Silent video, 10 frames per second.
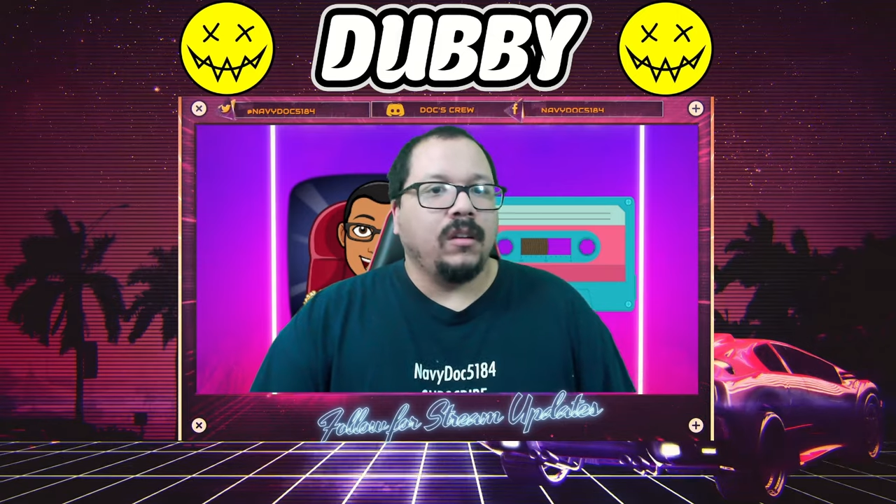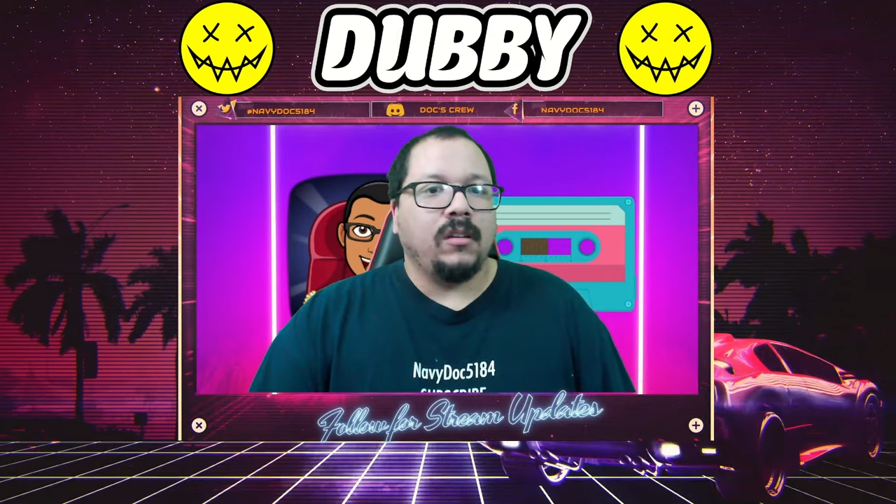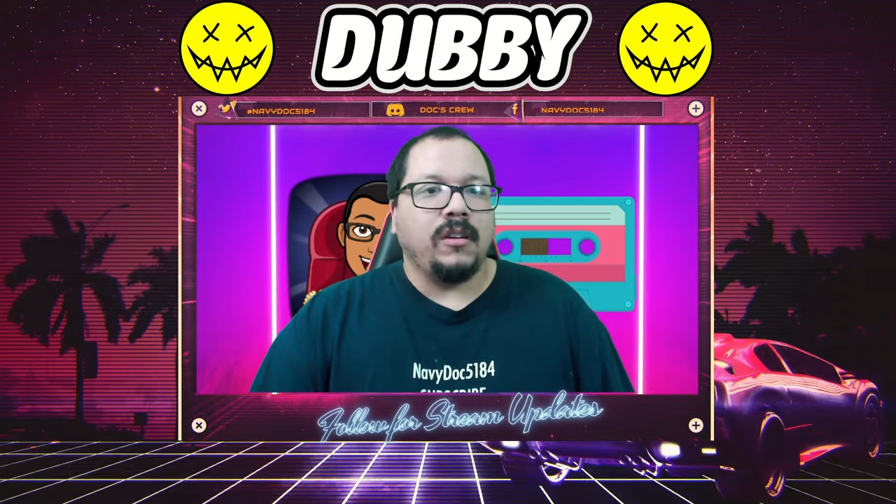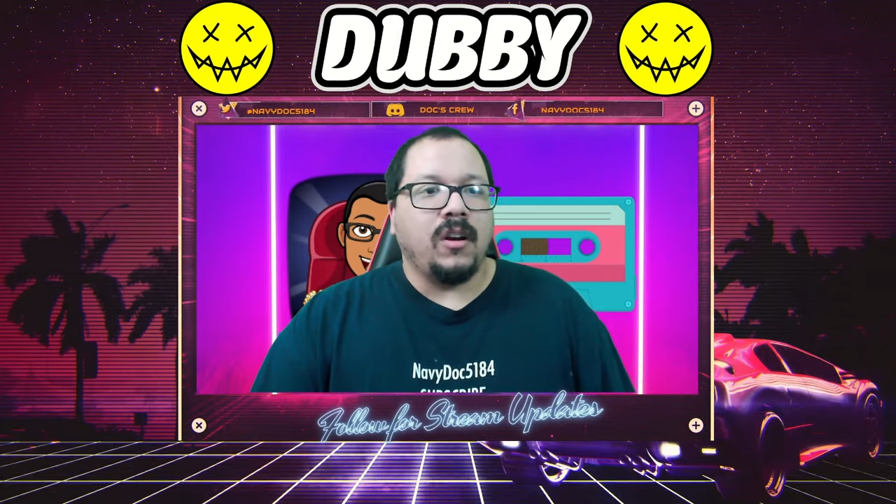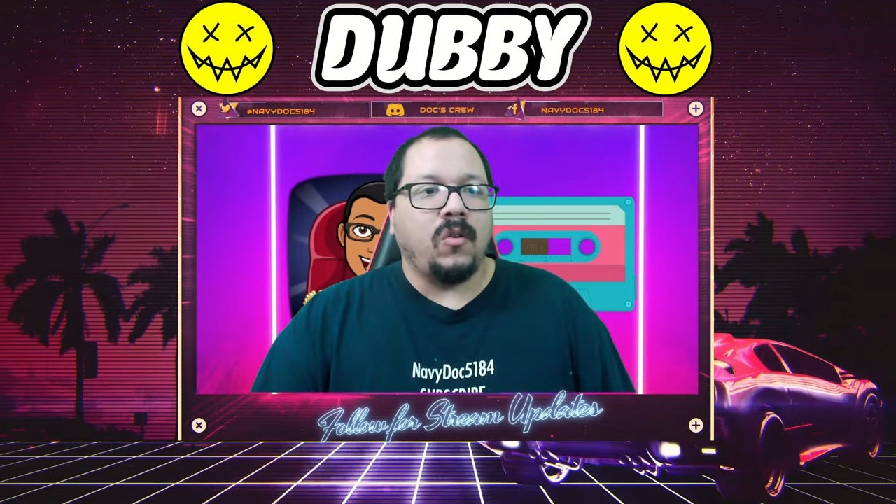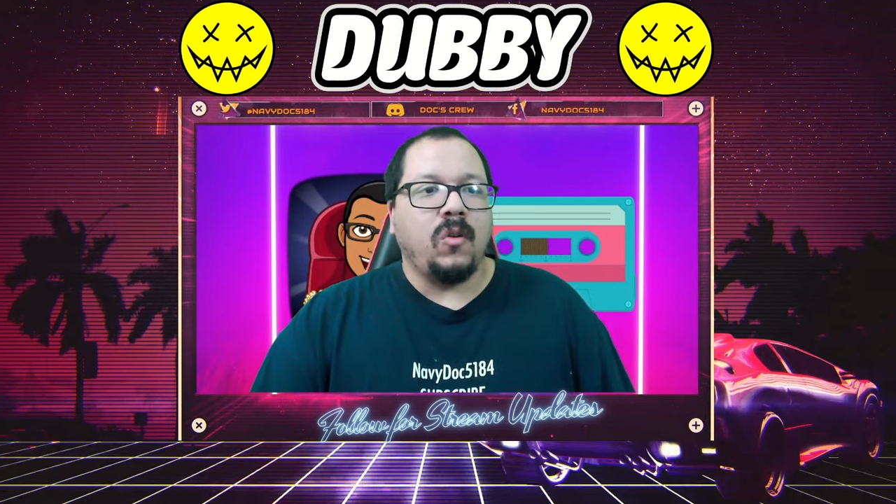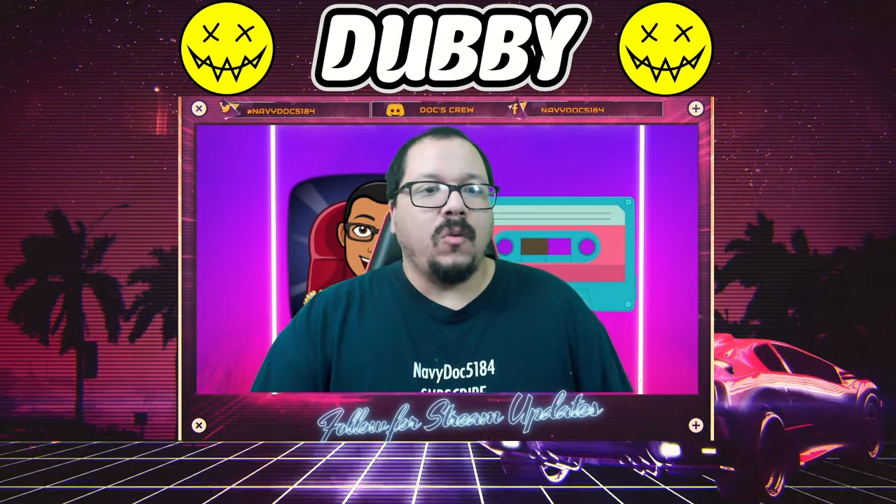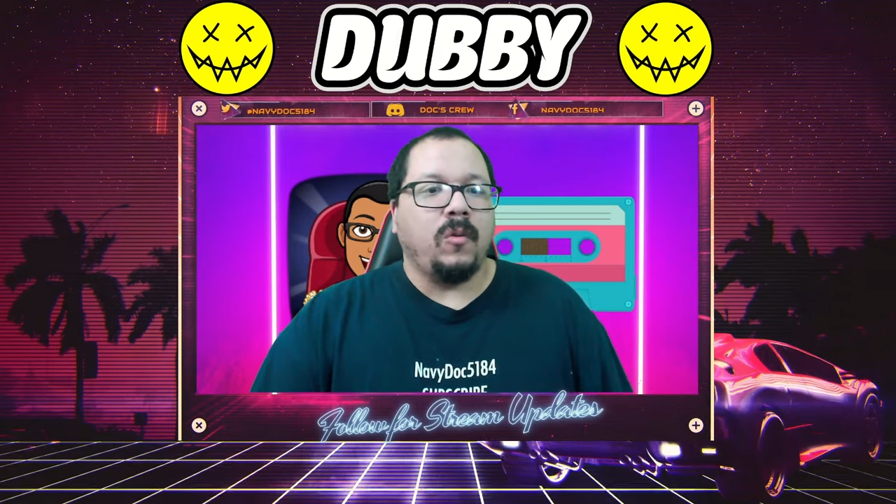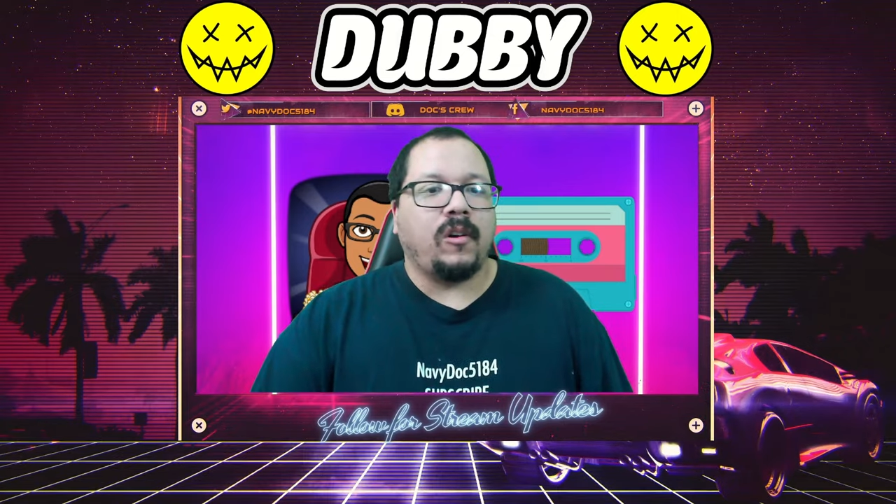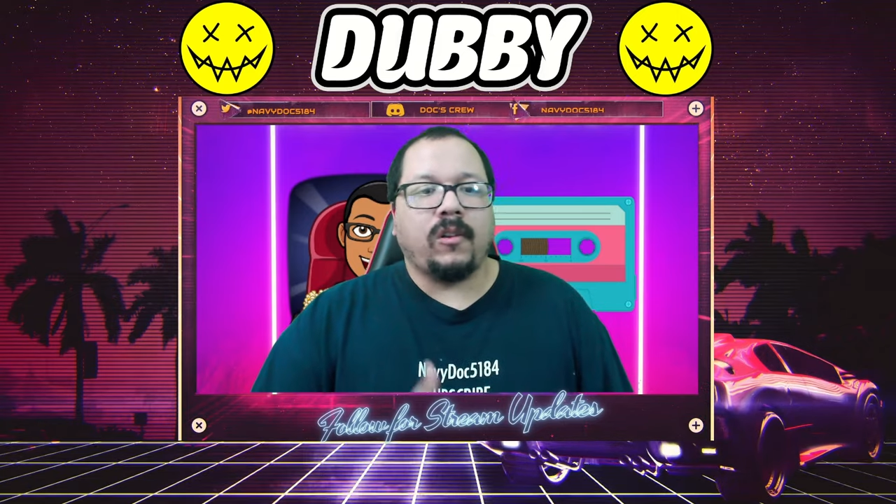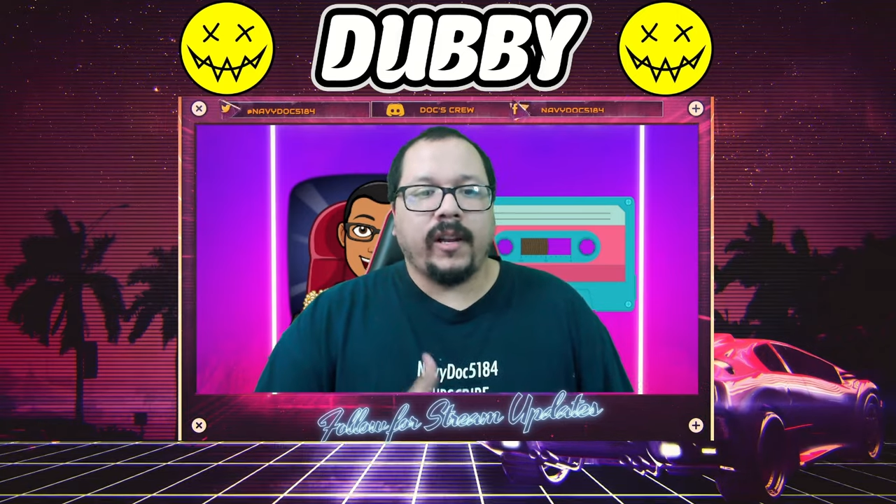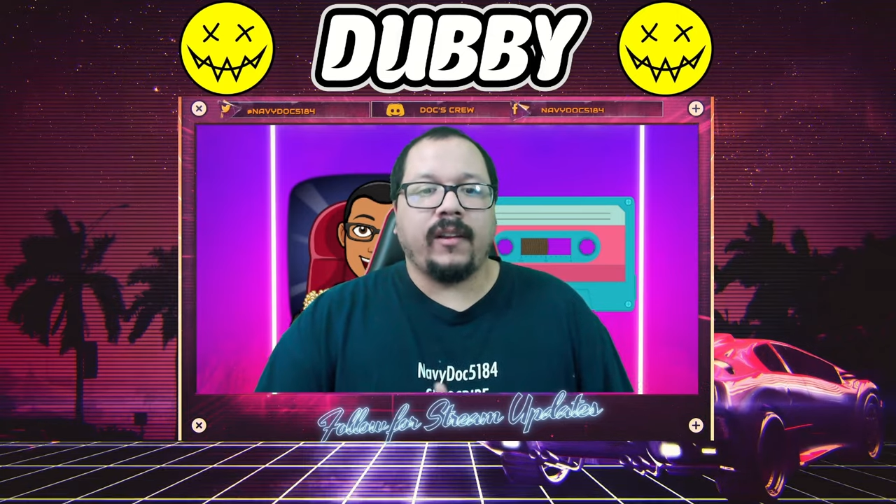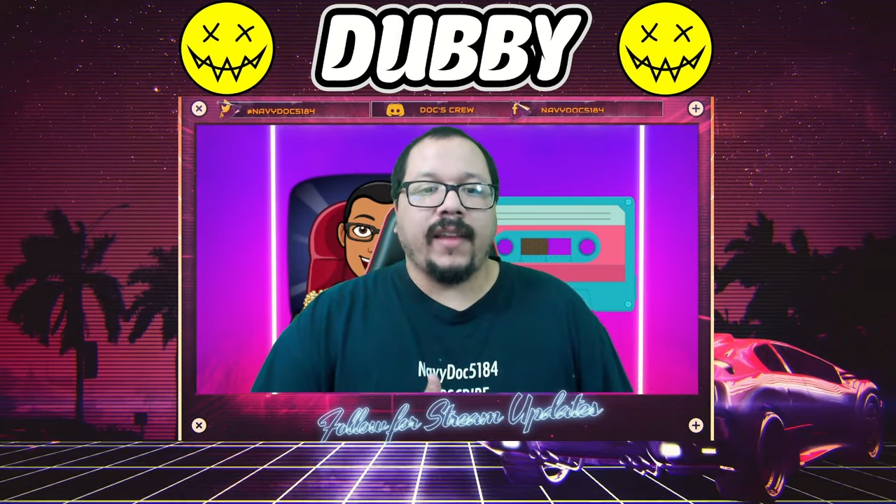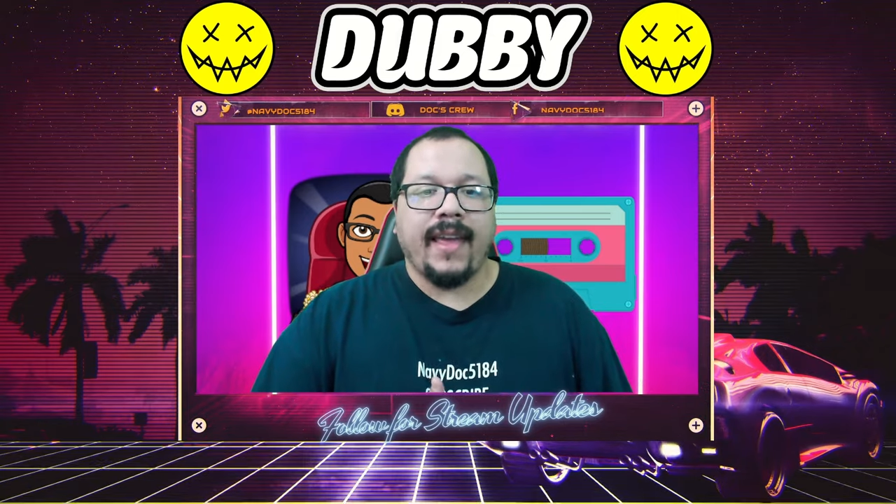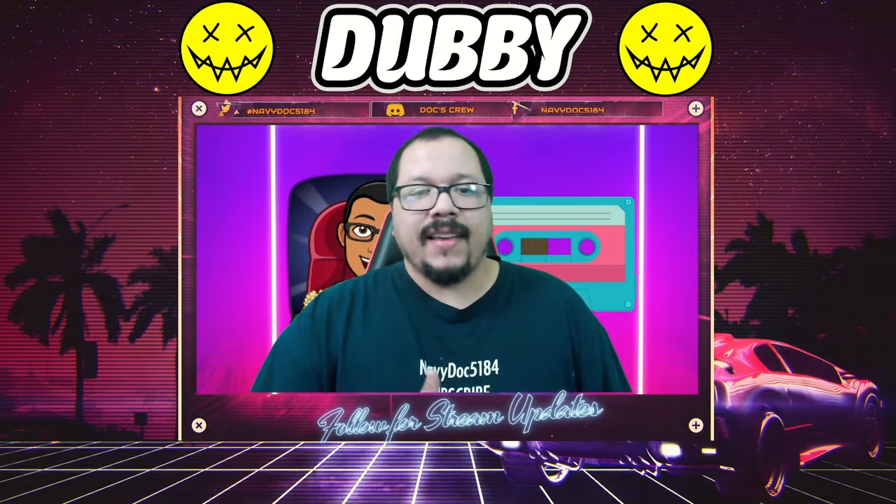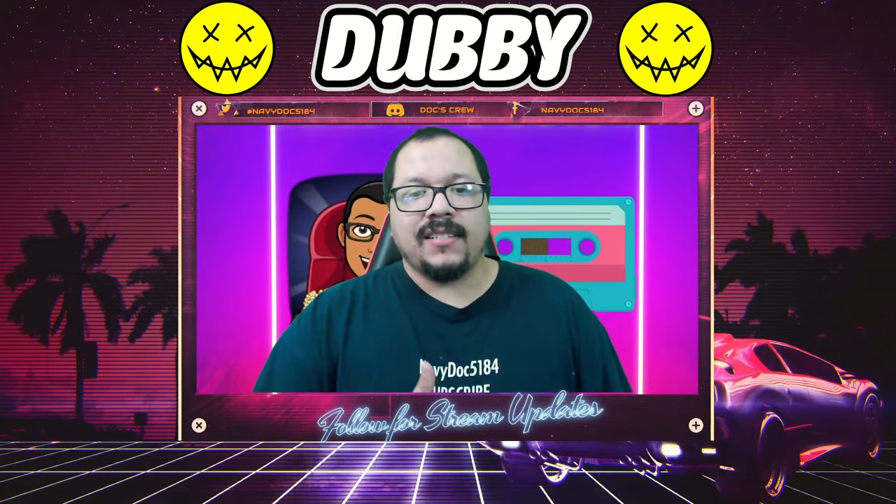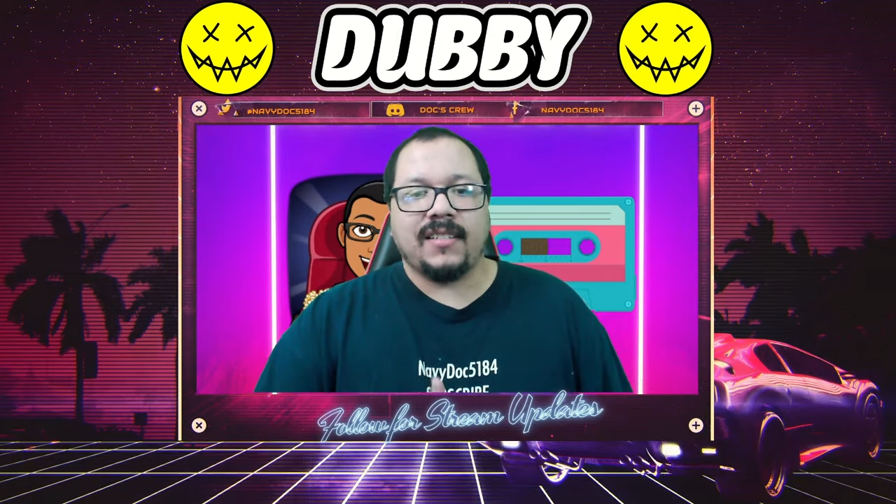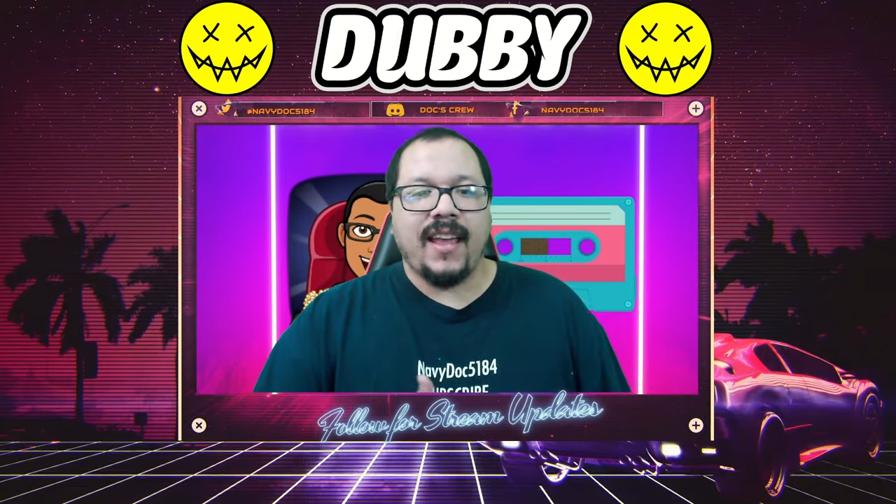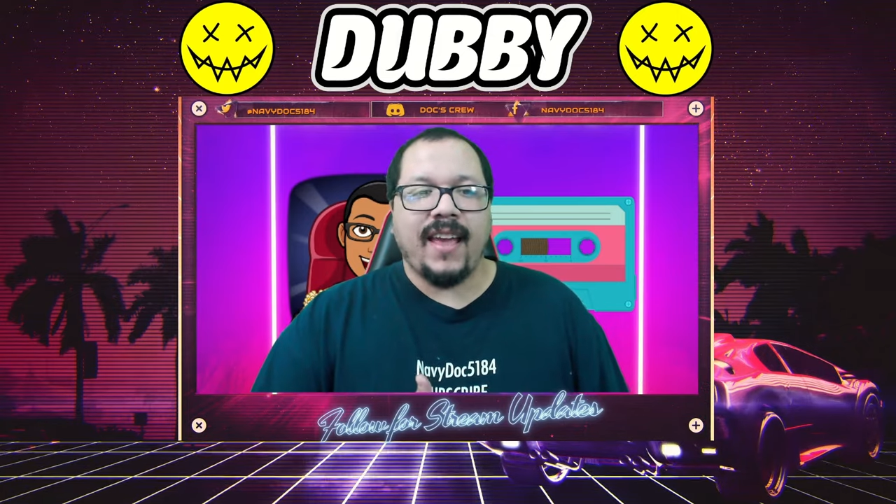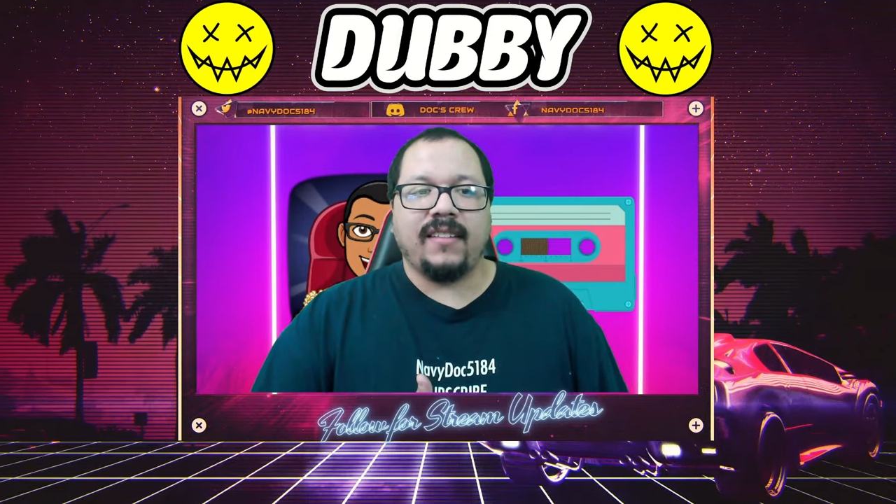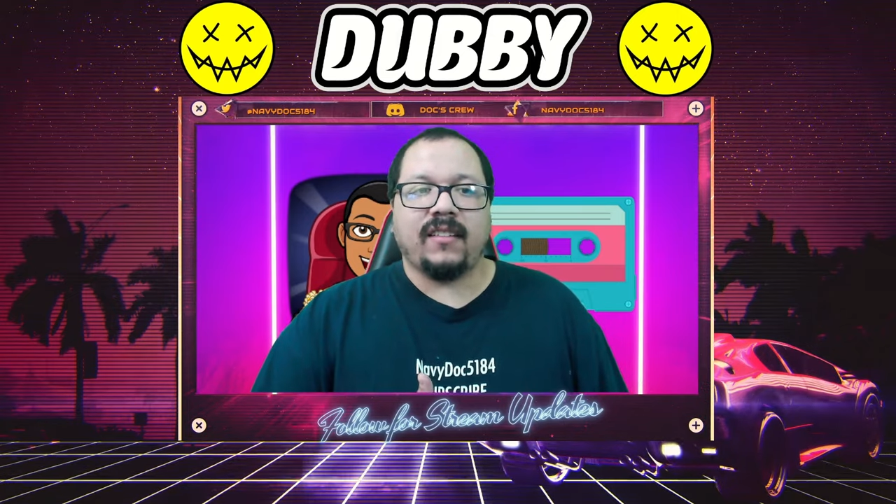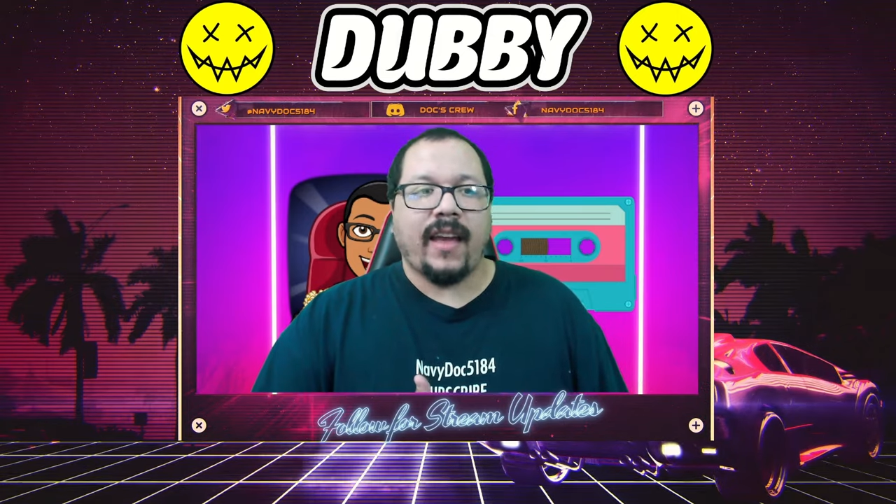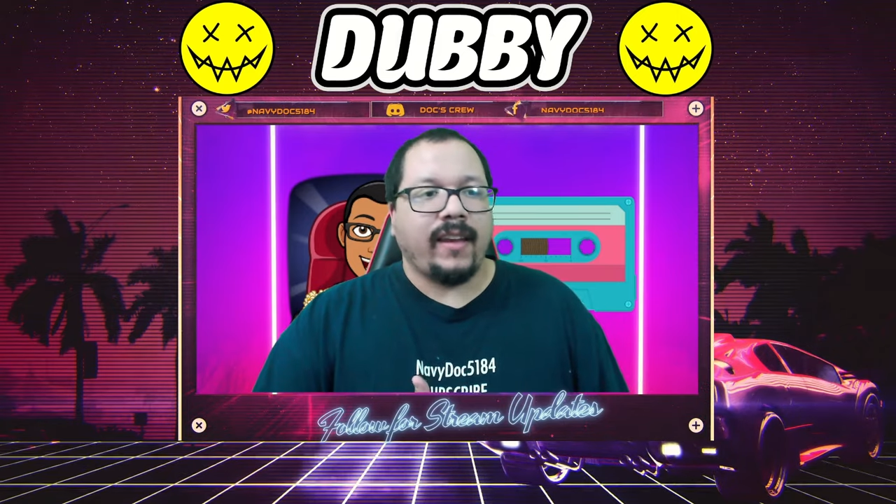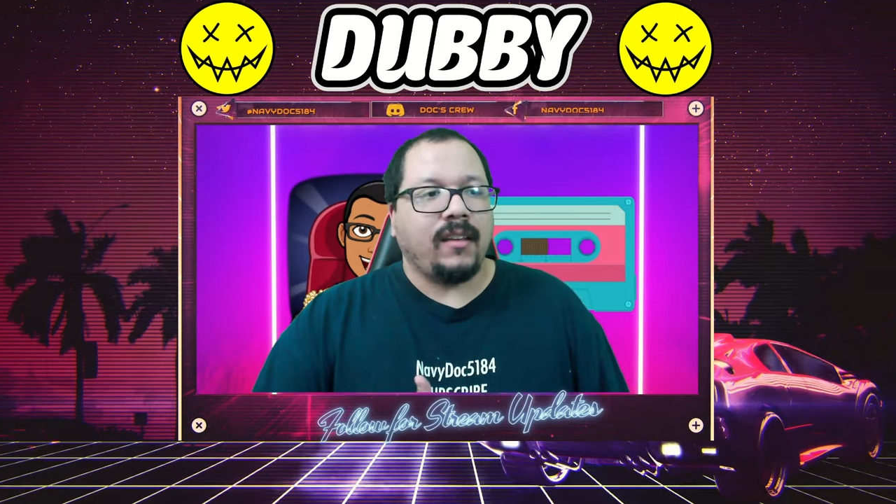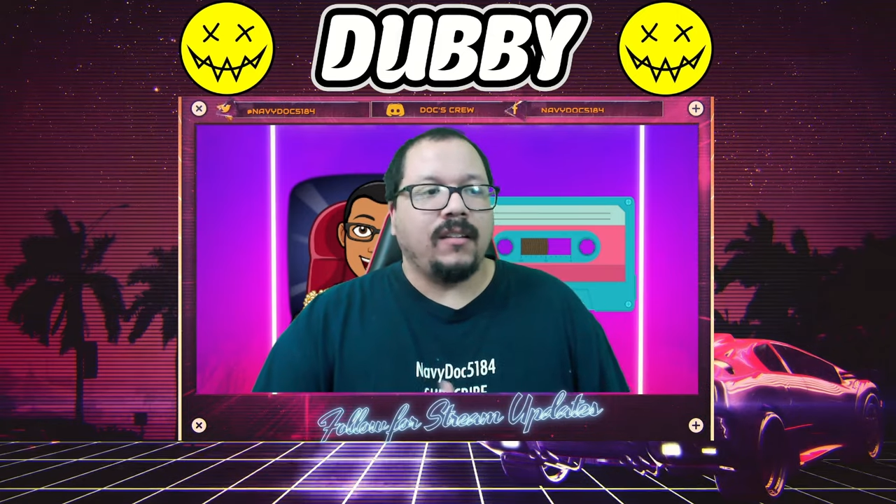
you know, who clearly is seeing like,